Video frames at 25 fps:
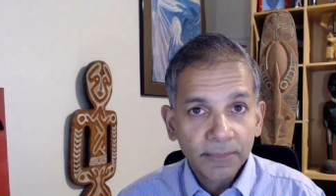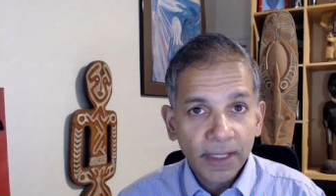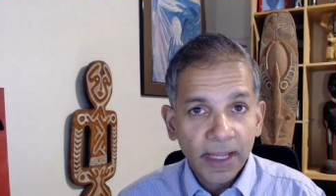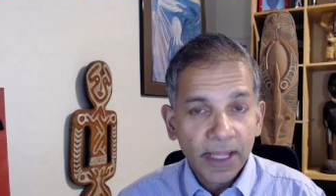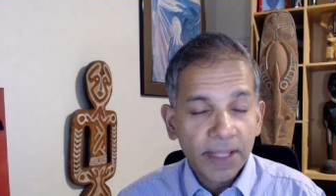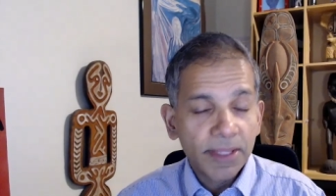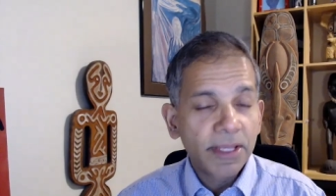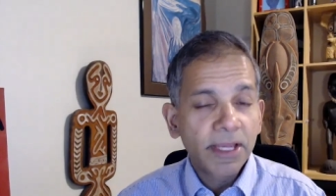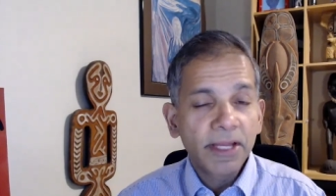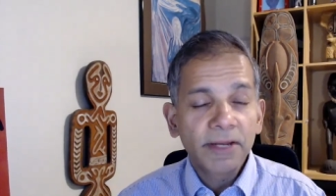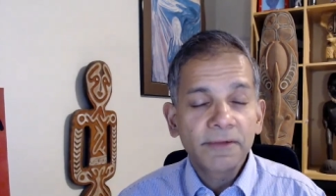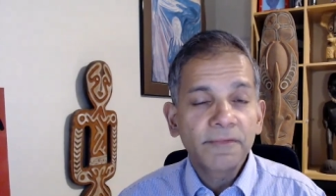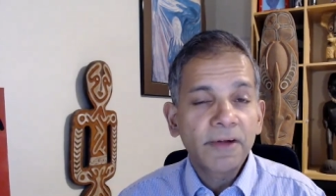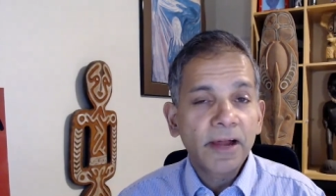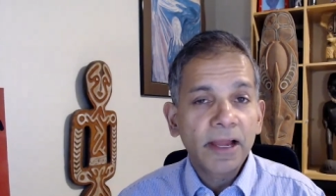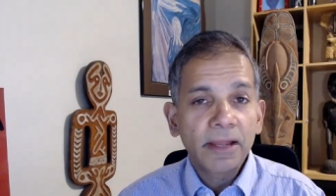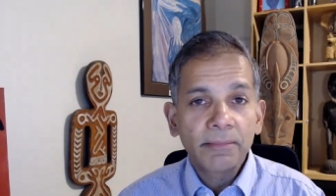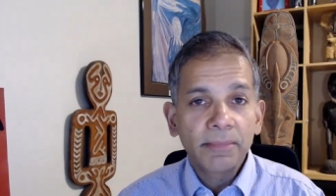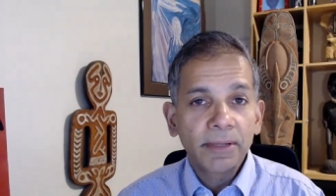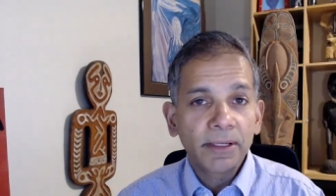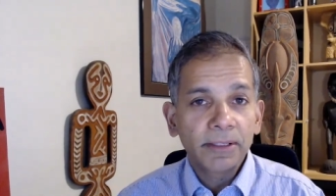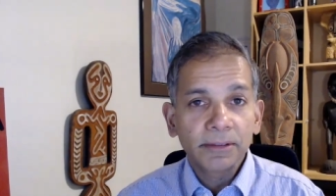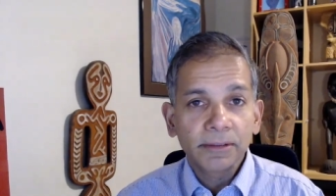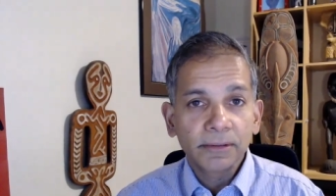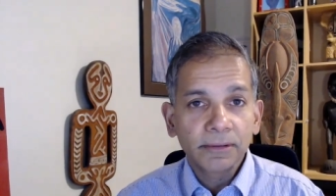and the
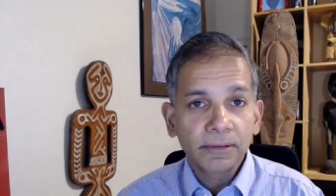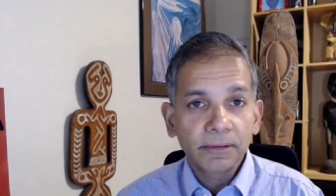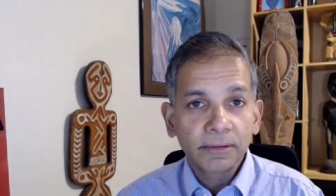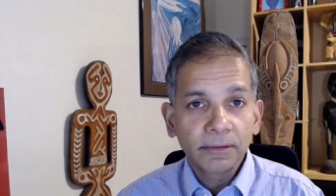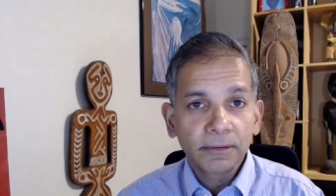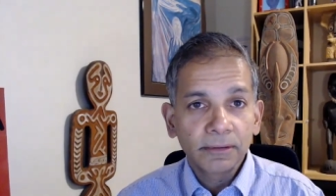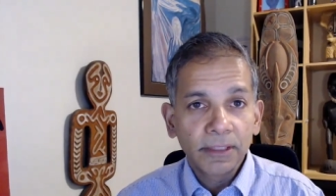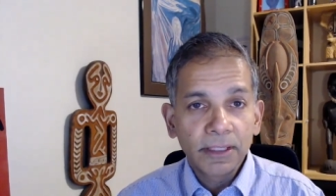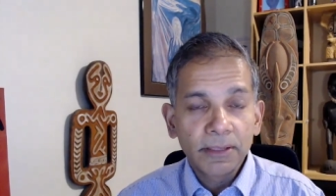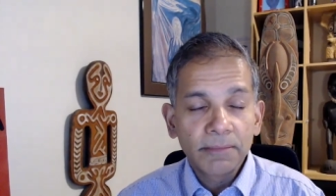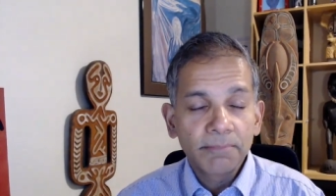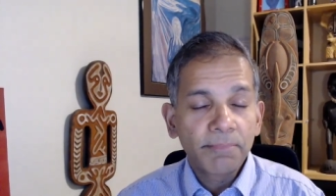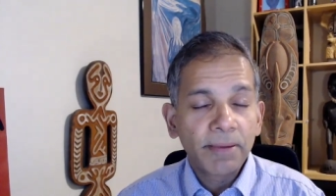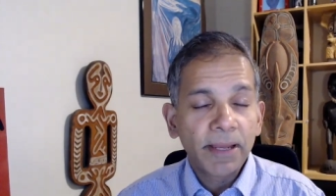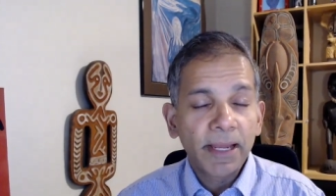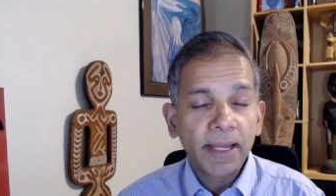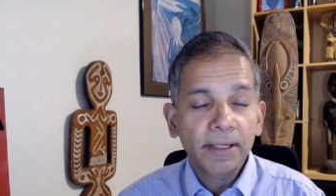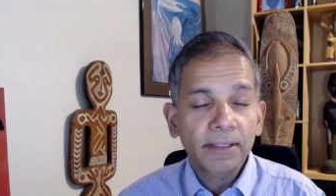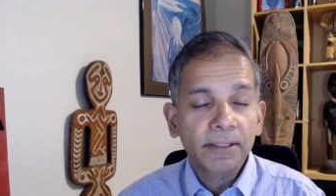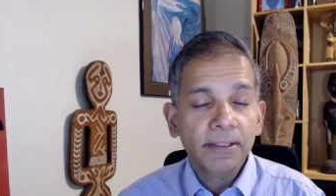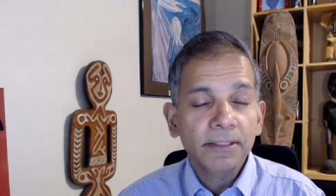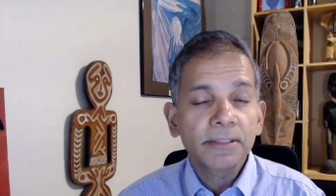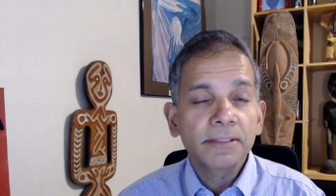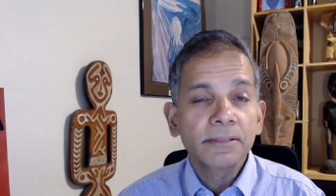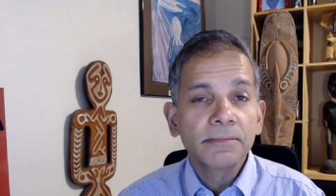environmental
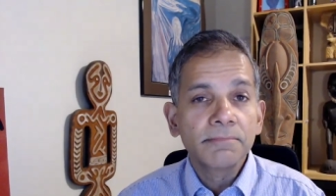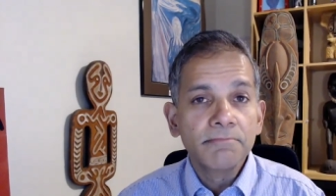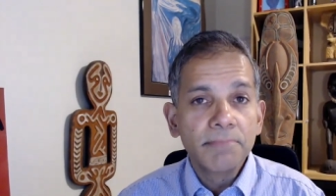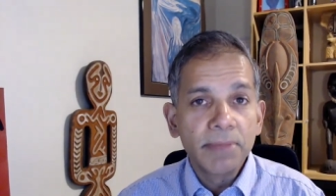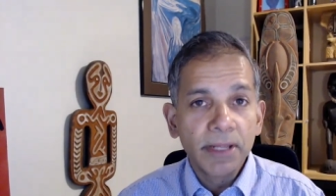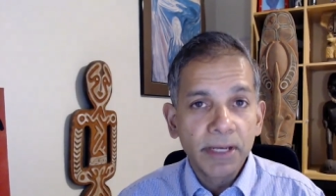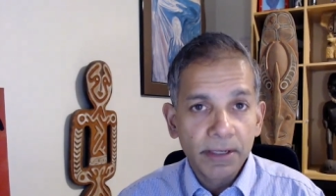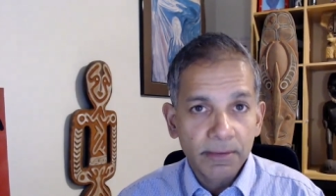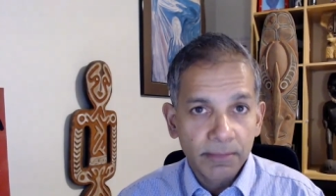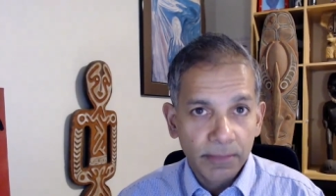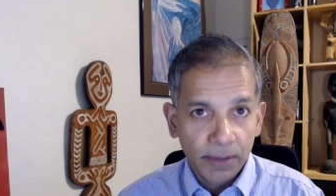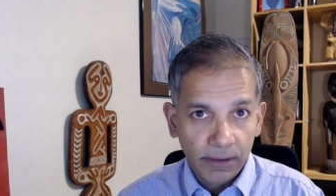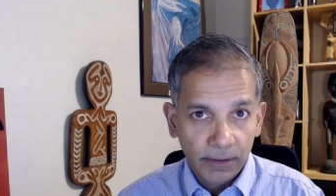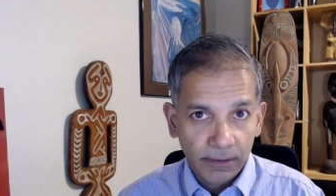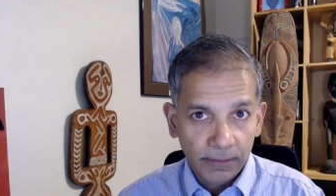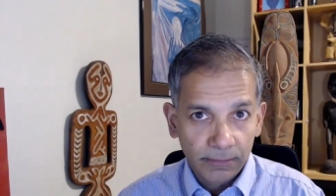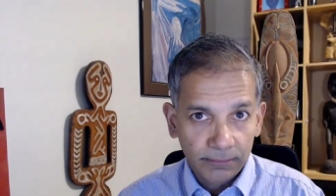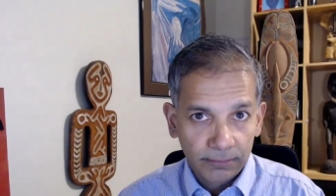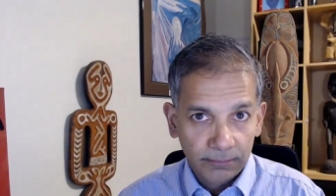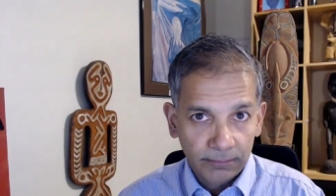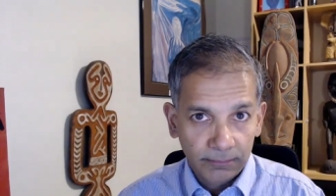impact is minimal.